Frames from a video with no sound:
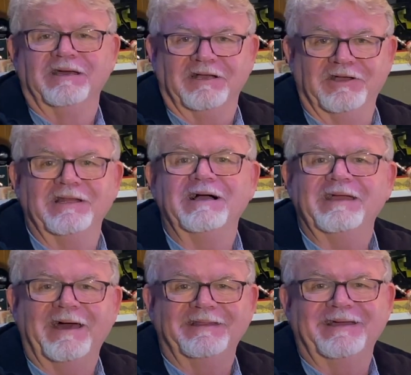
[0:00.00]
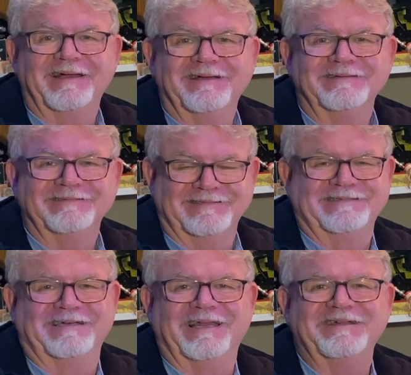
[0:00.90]
Good luck out there,
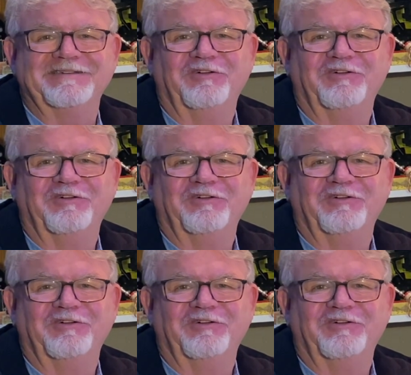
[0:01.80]
and let's go